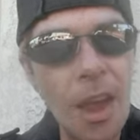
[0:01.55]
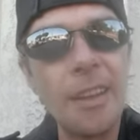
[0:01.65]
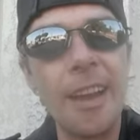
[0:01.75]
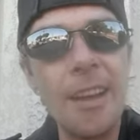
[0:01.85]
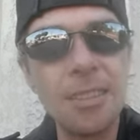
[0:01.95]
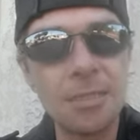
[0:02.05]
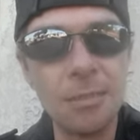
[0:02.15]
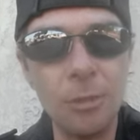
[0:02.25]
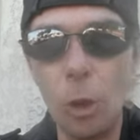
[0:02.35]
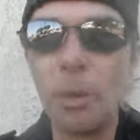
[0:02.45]
Howdy guys,
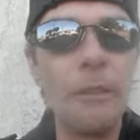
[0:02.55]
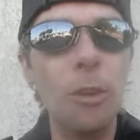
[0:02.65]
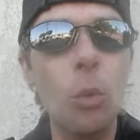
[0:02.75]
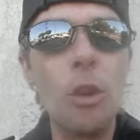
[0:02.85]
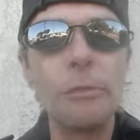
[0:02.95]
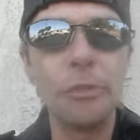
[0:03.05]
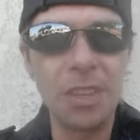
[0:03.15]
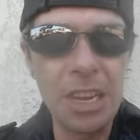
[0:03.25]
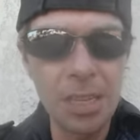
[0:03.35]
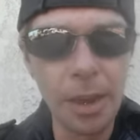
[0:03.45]
hope you're having a wonderful
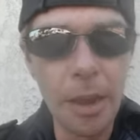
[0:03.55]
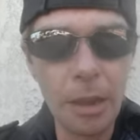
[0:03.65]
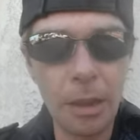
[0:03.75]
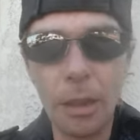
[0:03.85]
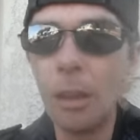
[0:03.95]
day today.